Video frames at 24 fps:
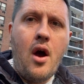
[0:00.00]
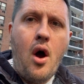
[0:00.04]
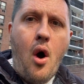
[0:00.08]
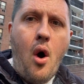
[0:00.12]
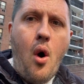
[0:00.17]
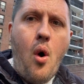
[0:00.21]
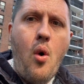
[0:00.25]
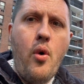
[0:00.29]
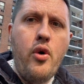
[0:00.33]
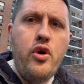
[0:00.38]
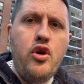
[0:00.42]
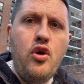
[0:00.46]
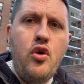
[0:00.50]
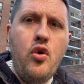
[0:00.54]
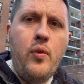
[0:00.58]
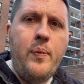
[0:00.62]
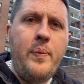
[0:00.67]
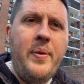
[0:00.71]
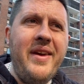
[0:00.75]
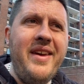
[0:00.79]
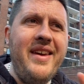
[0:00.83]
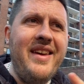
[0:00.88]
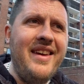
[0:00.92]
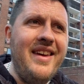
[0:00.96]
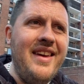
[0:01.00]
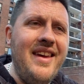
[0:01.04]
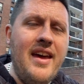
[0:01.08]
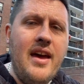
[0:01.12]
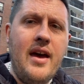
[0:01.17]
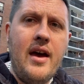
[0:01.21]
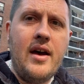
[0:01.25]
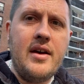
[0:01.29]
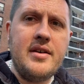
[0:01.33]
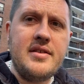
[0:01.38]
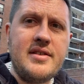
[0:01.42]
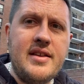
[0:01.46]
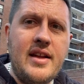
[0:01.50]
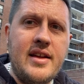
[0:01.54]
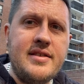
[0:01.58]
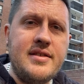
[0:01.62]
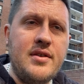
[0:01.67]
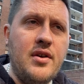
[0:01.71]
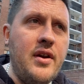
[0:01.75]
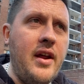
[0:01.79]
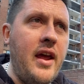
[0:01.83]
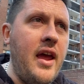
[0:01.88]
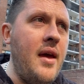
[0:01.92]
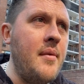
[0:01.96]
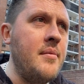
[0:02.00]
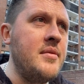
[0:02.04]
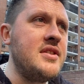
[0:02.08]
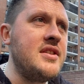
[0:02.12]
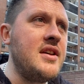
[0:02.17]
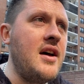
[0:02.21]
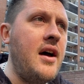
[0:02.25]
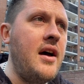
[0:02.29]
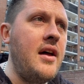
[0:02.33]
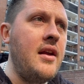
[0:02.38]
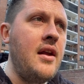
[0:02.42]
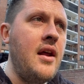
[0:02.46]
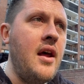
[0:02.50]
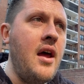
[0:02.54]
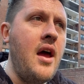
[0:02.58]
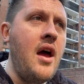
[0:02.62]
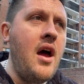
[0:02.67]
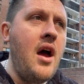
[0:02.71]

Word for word: O-U-P-E-S. That's on Amazon.